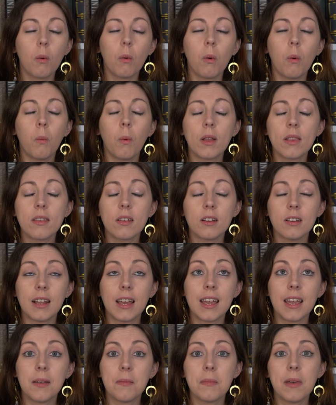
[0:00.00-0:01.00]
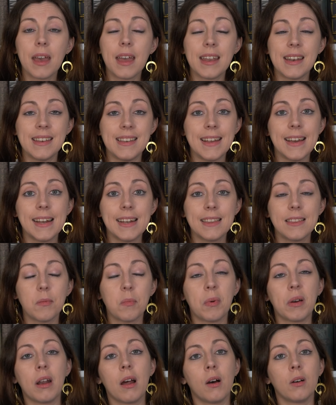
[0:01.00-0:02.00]
what's her name and death,
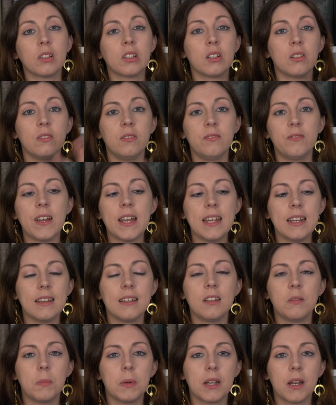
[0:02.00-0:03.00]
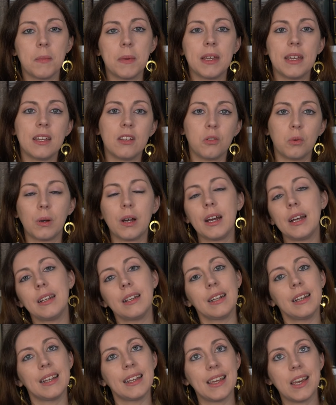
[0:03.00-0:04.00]
but also fate is becoming entwined
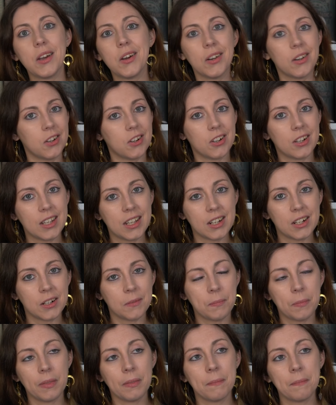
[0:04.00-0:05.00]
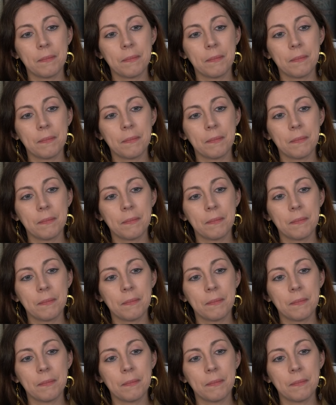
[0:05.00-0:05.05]
in a character here.